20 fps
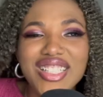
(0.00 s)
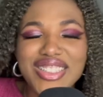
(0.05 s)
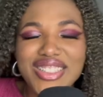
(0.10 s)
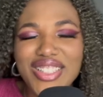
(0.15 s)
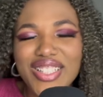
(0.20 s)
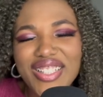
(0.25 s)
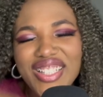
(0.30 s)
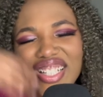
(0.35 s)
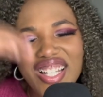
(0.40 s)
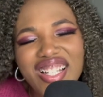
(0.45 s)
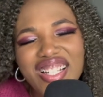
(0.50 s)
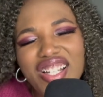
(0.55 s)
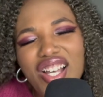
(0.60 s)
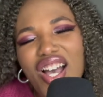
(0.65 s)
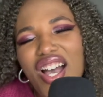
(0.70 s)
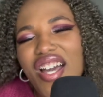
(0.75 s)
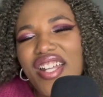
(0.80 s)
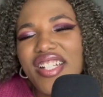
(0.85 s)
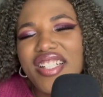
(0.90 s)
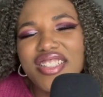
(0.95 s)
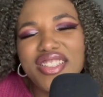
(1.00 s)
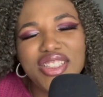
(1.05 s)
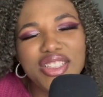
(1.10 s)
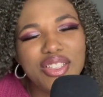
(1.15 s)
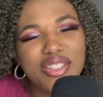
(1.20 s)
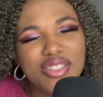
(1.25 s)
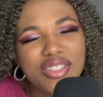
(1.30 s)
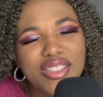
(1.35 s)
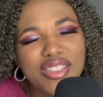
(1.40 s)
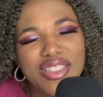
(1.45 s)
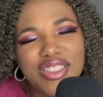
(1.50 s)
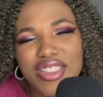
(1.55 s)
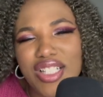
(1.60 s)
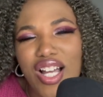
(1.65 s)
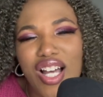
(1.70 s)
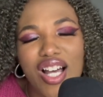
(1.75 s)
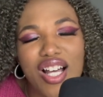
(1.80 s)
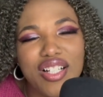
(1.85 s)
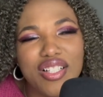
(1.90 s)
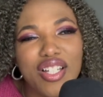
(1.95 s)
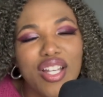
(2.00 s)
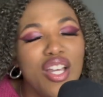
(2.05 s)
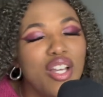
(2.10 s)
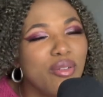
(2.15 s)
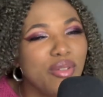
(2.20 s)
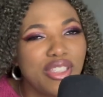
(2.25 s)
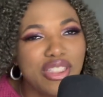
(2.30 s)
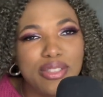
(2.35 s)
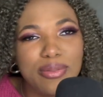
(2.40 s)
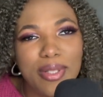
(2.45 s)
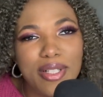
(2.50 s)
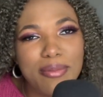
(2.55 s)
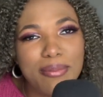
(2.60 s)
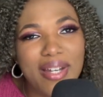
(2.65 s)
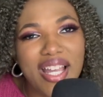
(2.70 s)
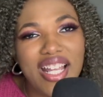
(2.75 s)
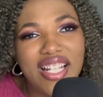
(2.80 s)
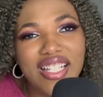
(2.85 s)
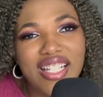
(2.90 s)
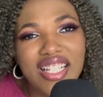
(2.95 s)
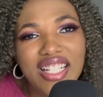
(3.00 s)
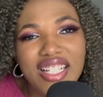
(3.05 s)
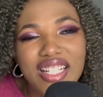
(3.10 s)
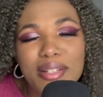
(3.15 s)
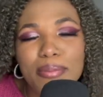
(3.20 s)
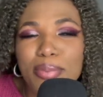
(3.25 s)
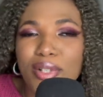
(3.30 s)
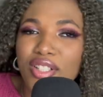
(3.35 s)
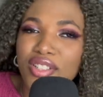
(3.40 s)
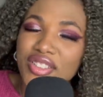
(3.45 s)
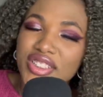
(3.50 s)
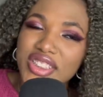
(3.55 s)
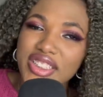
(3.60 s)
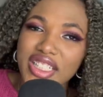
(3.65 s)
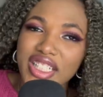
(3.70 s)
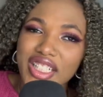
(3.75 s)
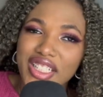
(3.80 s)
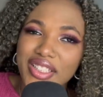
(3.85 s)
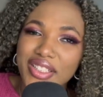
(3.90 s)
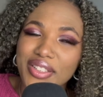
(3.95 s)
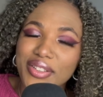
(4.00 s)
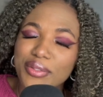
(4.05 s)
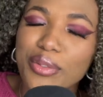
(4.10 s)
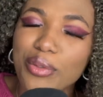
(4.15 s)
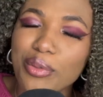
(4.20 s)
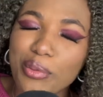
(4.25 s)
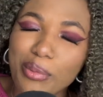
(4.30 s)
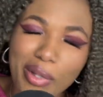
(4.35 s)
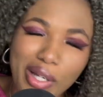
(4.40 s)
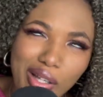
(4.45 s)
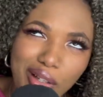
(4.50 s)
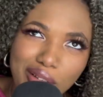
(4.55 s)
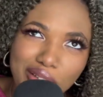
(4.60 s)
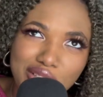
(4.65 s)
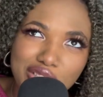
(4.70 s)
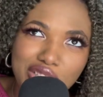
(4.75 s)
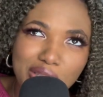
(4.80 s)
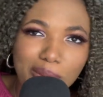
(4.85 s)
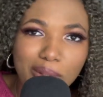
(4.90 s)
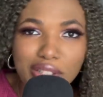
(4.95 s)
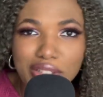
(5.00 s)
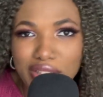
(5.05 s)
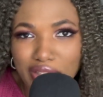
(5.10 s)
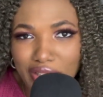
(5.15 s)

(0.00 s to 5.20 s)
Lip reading: So the iconic children's song was written by Lee Bernstein. Well, she wrote the